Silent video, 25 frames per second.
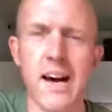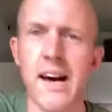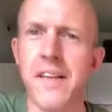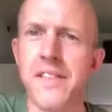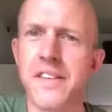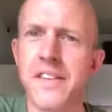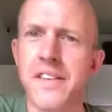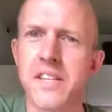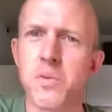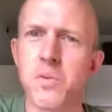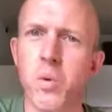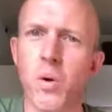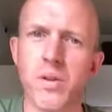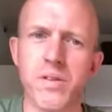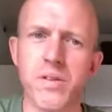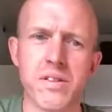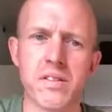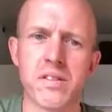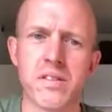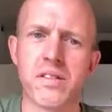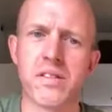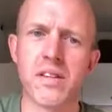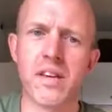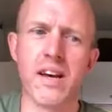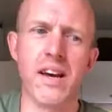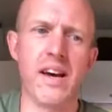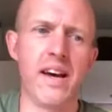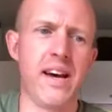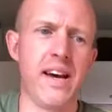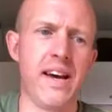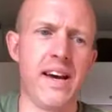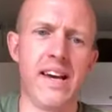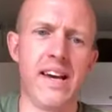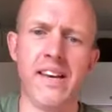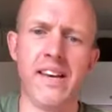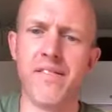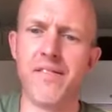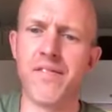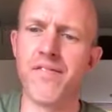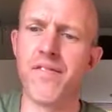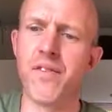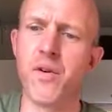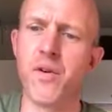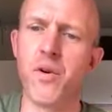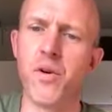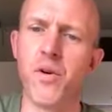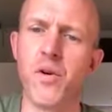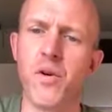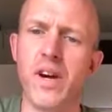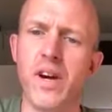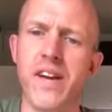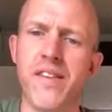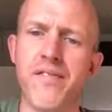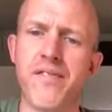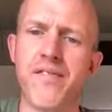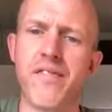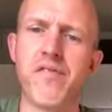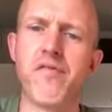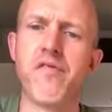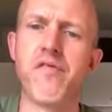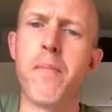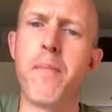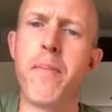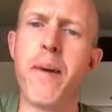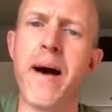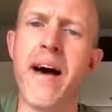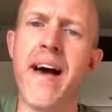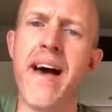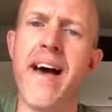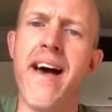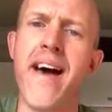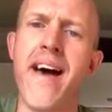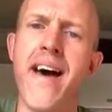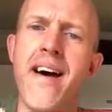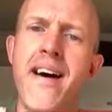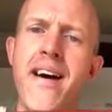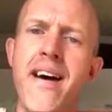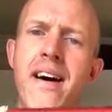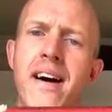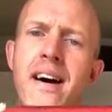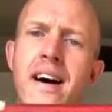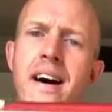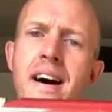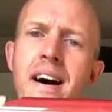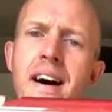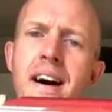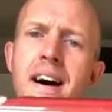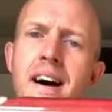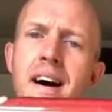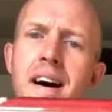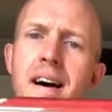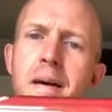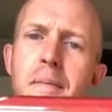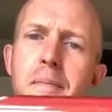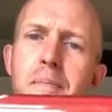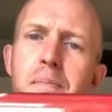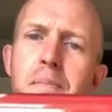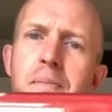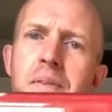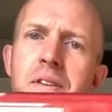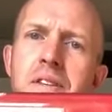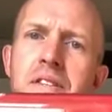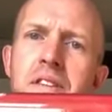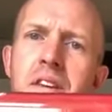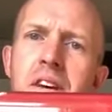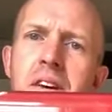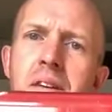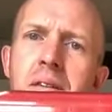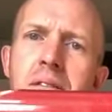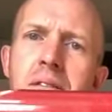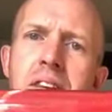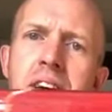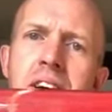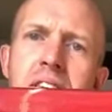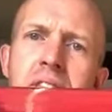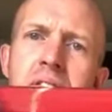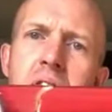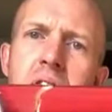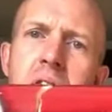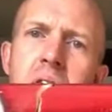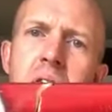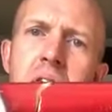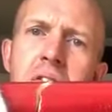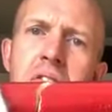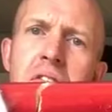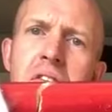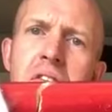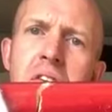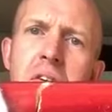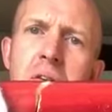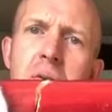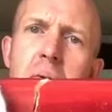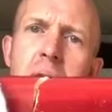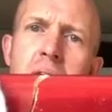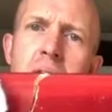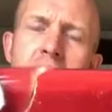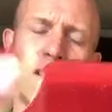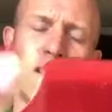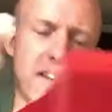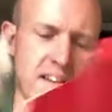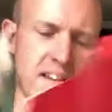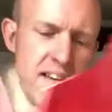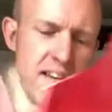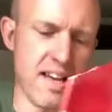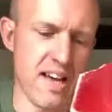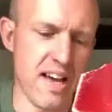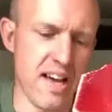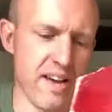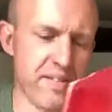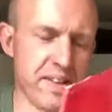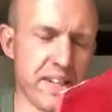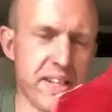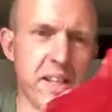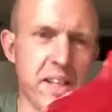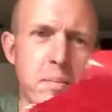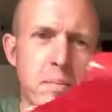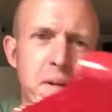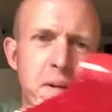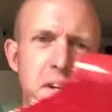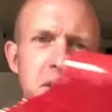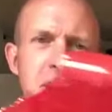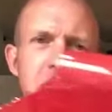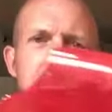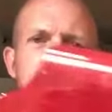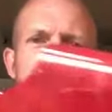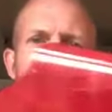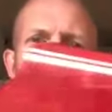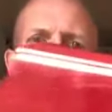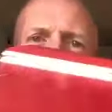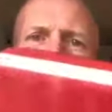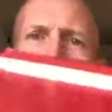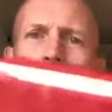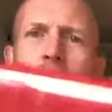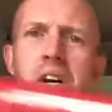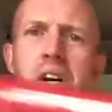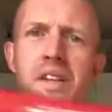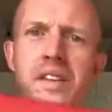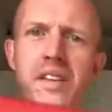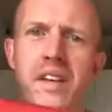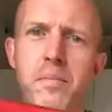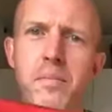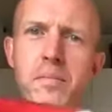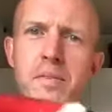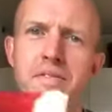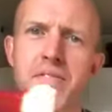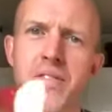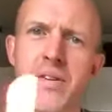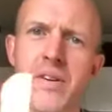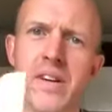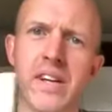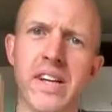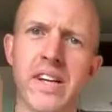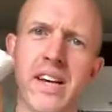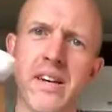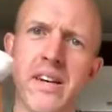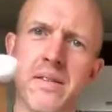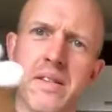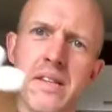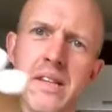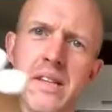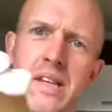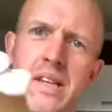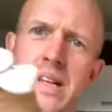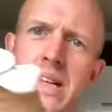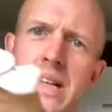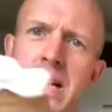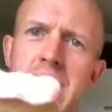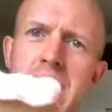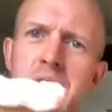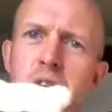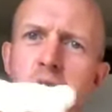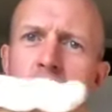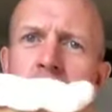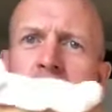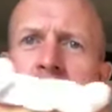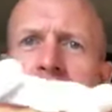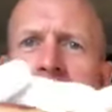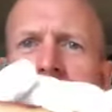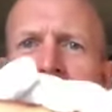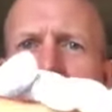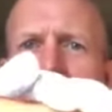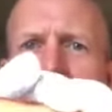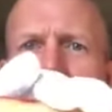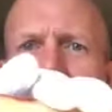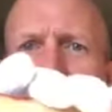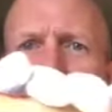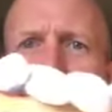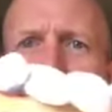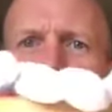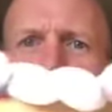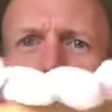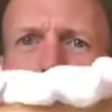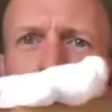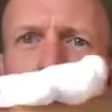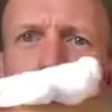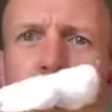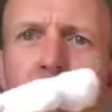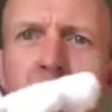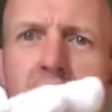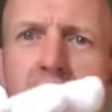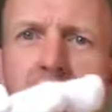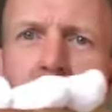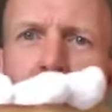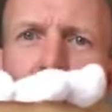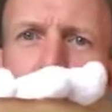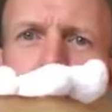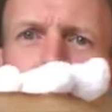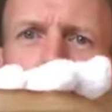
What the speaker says: This one's in for repair, so that's got to have a little bit of work done before it goes in the collection. And look, you can see on the